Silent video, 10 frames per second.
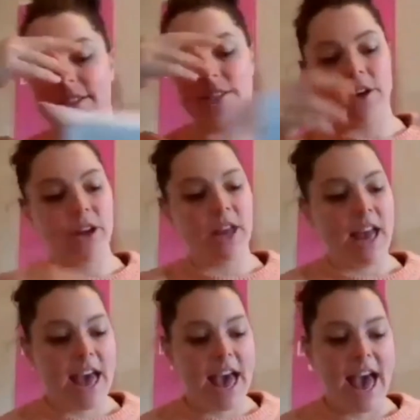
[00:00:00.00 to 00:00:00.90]
So
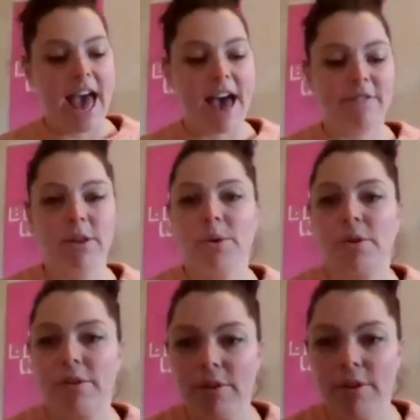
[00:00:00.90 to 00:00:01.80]
have a look
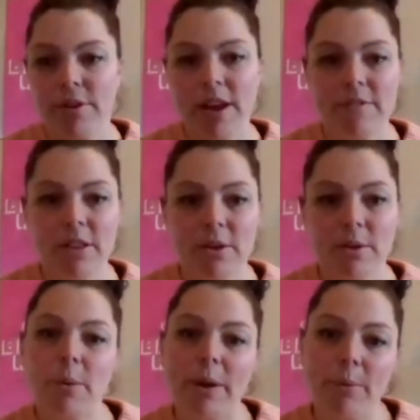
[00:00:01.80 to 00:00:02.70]
through, have a look at
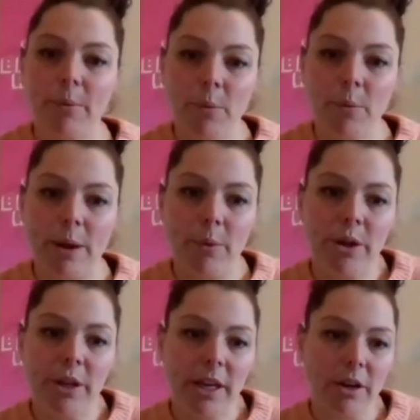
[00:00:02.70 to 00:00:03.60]
what we're
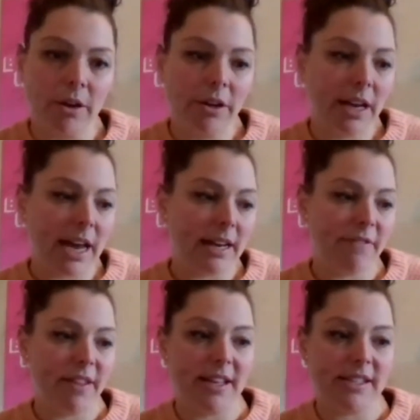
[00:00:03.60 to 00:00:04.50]
working on, and if
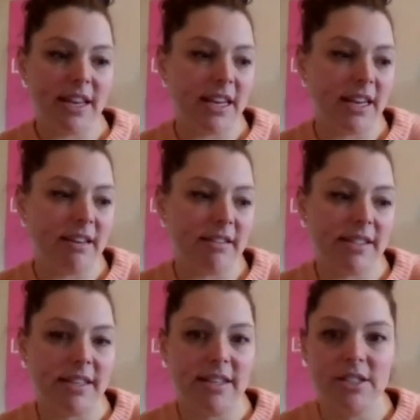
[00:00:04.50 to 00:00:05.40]
there's any
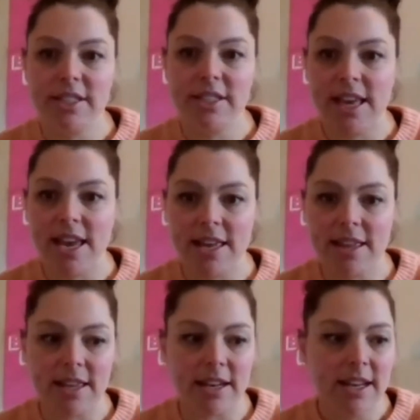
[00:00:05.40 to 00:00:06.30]
synergies there
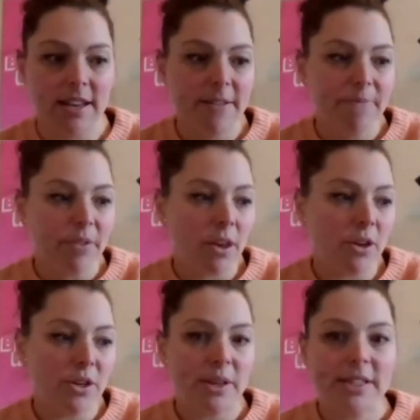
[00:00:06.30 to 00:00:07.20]
that you're
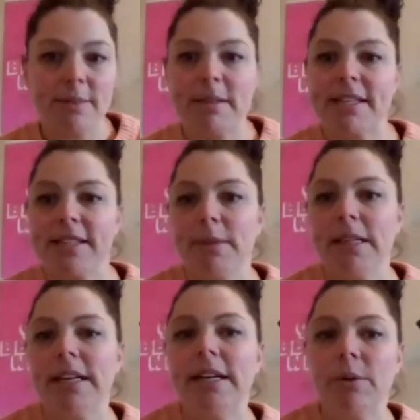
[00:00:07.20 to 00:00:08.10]
doing something
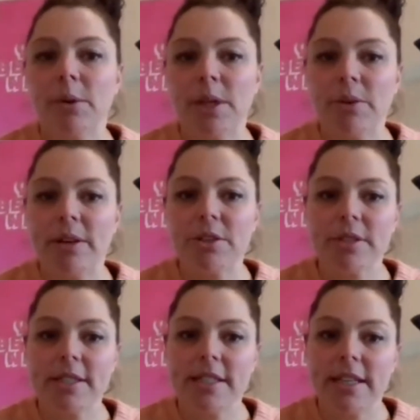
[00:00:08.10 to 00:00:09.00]
similar or you're
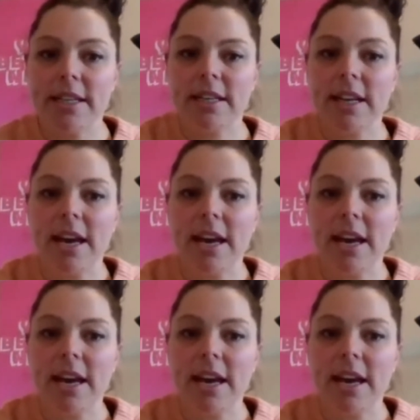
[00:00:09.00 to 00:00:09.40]
interested in,